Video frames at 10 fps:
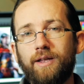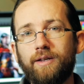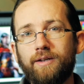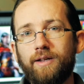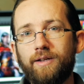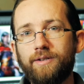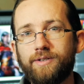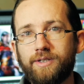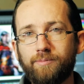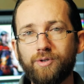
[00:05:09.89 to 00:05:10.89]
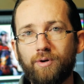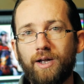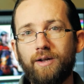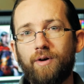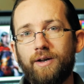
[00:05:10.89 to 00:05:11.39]
and it seems
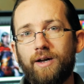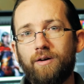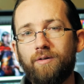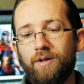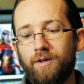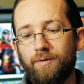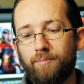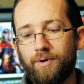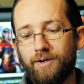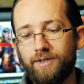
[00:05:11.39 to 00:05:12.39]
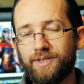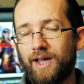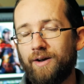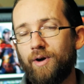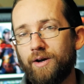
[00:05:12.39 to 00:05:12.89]
okay right now, but it's
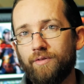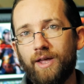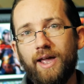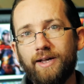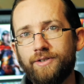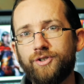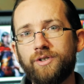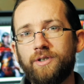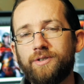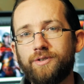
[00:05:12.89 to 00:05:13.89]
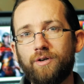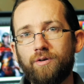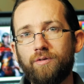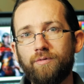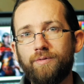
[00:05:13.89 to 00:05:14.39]
kind of right on the edge.
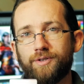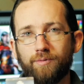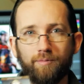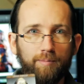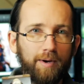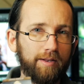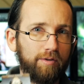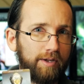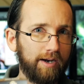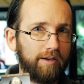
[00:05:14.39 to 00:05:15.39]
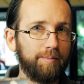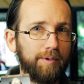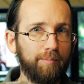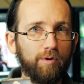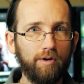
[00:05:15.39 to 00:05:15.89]
So this one we might look at a little
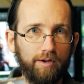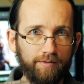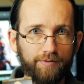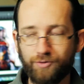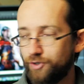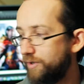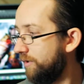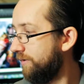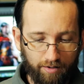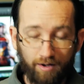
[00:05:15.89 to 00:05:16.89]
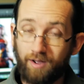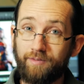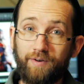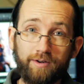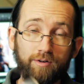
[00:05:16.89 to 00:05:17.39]
bit more in the future. And the
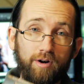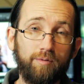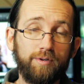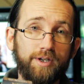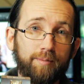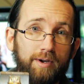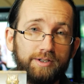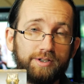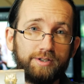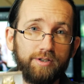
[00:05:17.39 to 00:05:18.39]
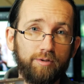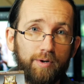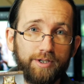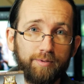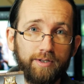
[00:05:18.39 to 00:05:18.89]
final card we want to talk about is the Steel
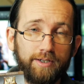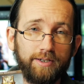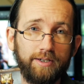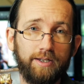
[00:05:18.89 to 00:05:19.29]
Breastplate.